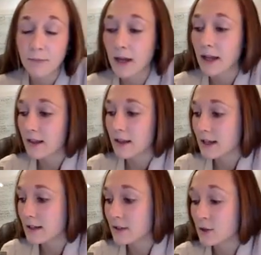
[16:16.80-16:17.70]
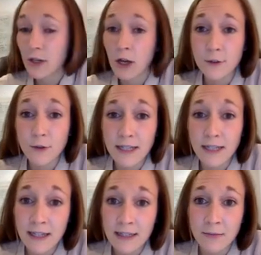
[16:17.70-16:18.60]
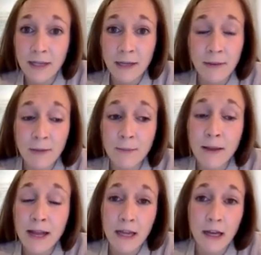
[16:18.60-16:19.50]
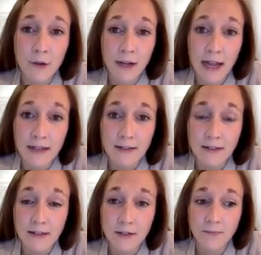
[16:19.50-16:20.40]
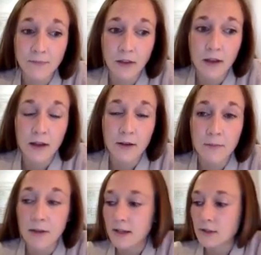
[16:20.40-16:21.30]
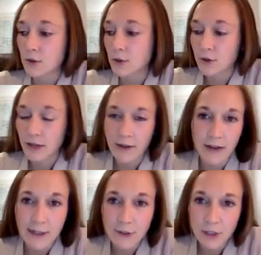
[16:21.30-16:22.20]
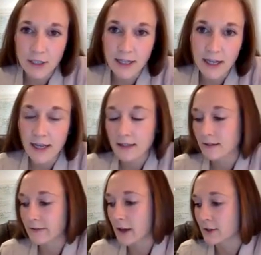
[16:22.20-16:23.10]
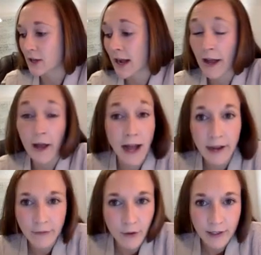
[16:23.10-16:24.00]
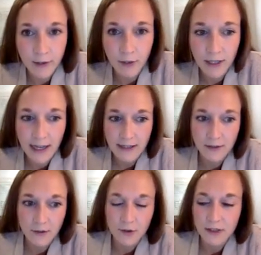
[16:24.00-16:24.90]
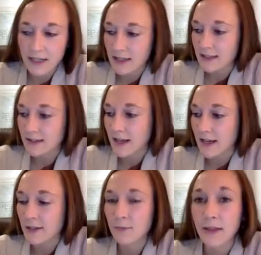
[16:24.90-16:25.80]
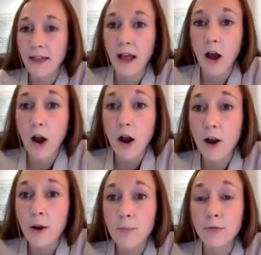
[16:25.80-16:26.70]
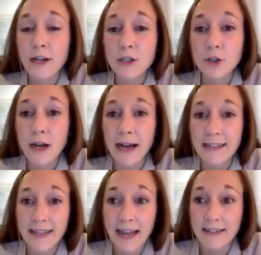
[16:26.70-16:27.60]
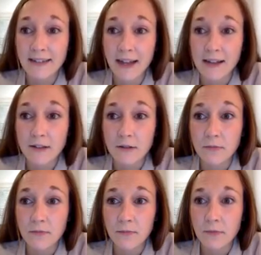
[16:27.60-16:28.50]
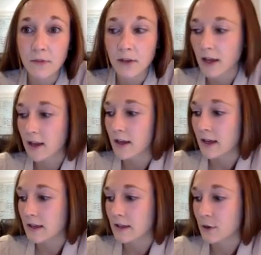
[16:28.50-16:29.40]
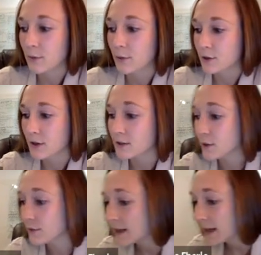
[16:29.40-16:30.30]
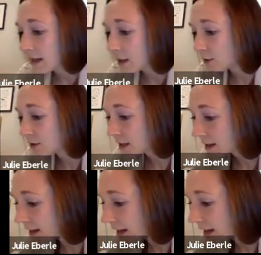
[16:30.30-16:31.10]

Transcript: but these you can also condense many, many, many other gases. So you can have nitrogen tanks, oxygen. I have no idea what gases are in these tanks, but they are pressurized gas tanks. Okay, these are pressurized. So you see the